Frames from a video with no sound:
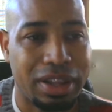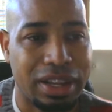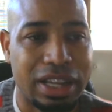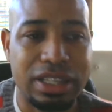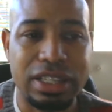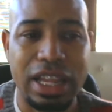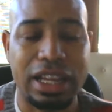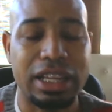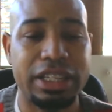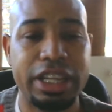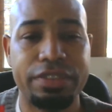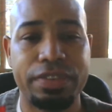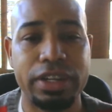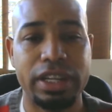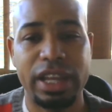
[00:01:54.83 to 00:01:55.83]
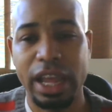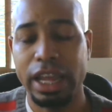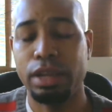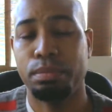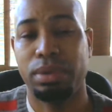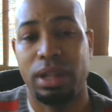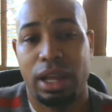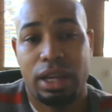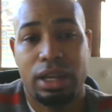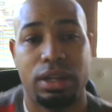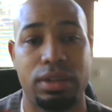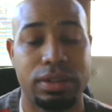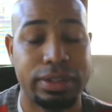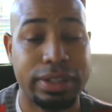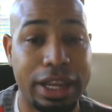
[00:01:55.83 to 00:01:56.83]
Because it's like a different gameplay.
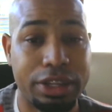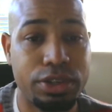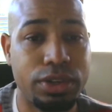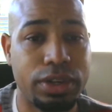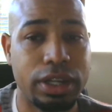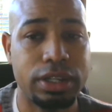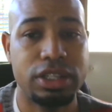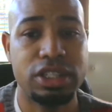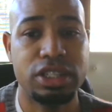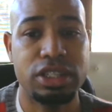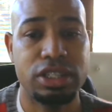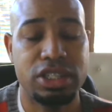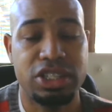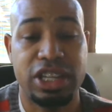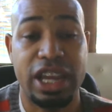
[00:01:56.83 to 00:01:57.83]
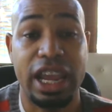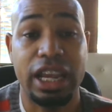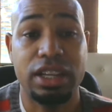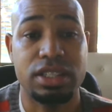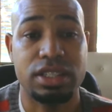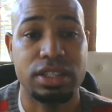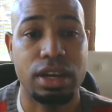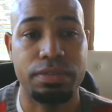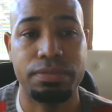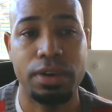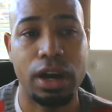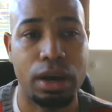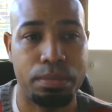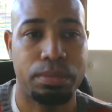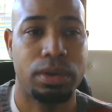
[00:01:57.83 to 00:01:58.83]
Like you can change stuff
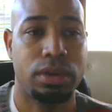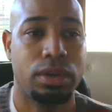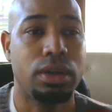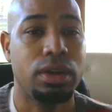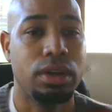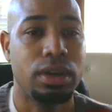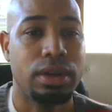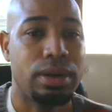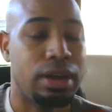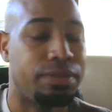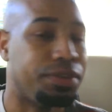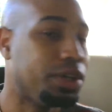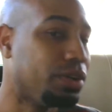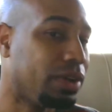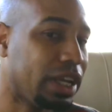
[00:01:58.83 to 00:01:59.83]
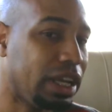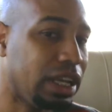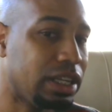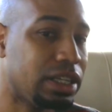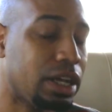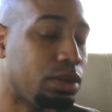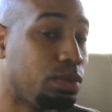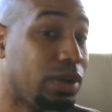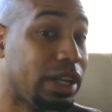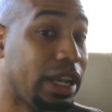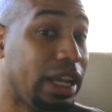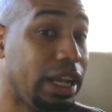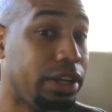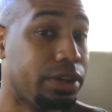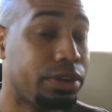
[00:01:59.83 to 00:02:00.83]
up. If you don't end nothing with
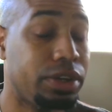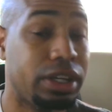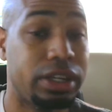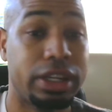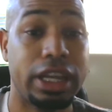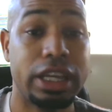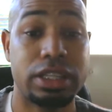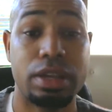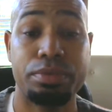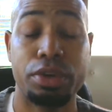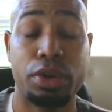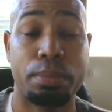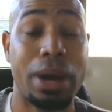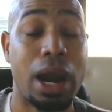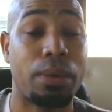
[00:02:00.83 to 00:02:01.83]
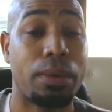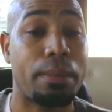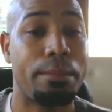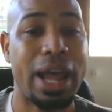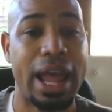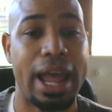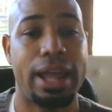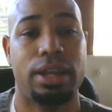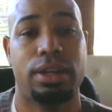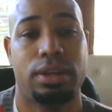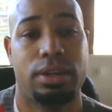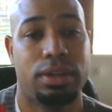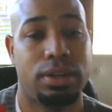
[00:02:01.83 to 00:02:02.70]
an ender, you can get some of your power back.